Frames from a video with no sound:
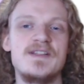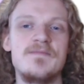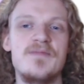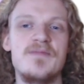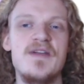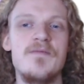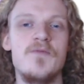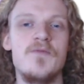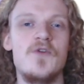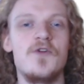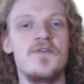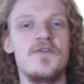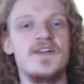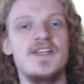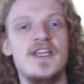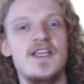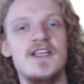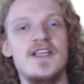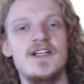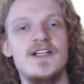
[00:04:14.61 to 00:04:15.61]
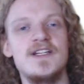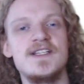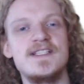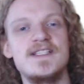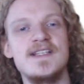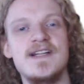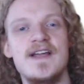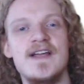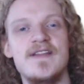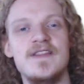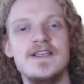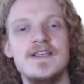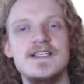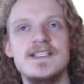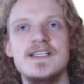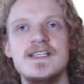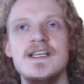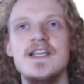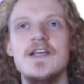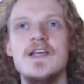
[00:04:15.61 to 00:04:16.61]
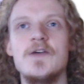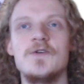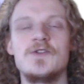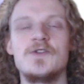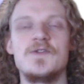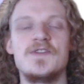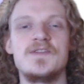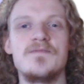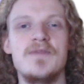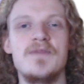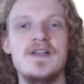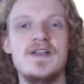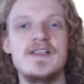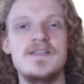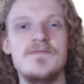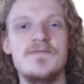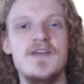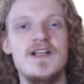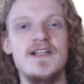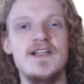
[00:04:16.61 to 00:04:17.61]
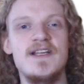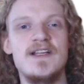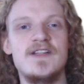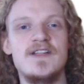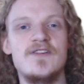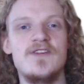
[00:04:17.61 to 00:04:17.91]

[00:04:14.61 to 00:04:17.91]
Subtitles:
a bit more ridiculous than others, which was Maximilian